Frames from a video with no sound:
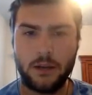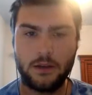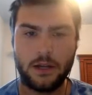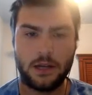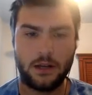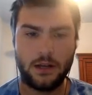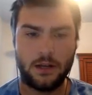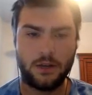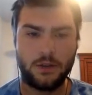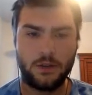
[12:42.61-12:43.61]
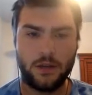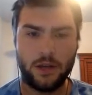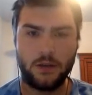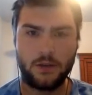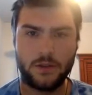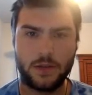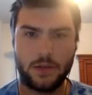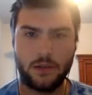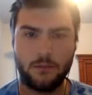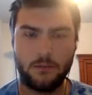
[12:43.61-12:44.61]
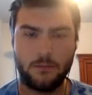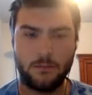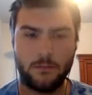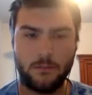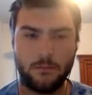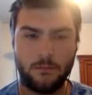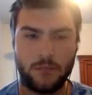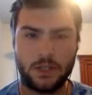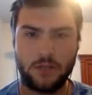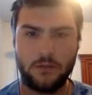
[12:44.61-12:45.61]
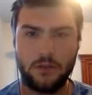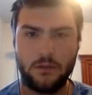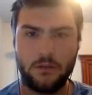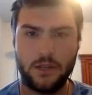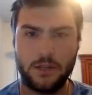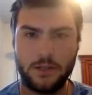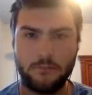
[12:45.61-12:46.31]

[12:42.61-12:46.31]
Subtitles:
Got 2 KOs in that game. Picked off another Finny.